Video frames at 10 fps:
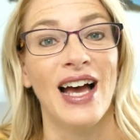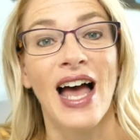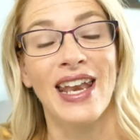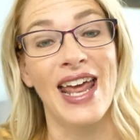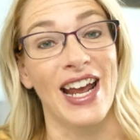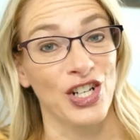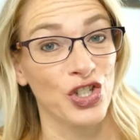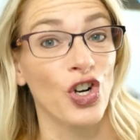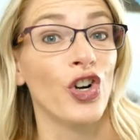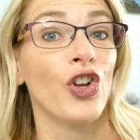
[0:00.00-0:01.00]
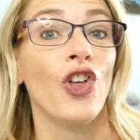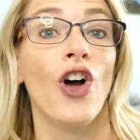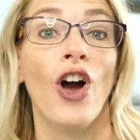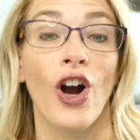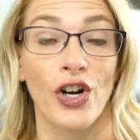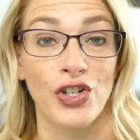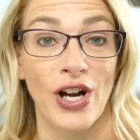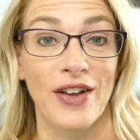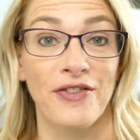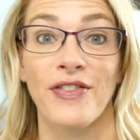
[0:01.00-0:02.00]
an external hard
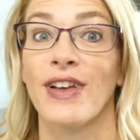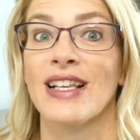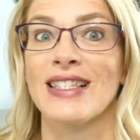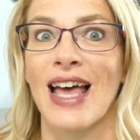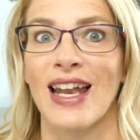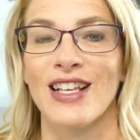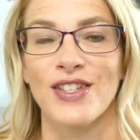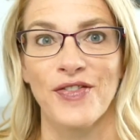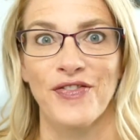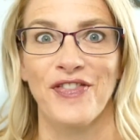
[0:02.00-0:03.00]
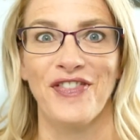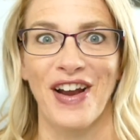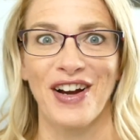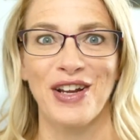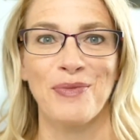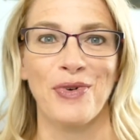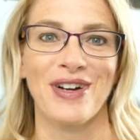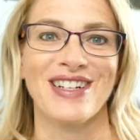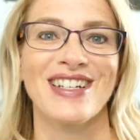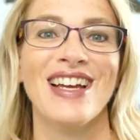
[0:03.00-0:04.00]
drive, because that is very
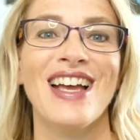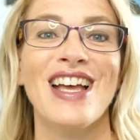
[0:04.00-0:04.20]
important.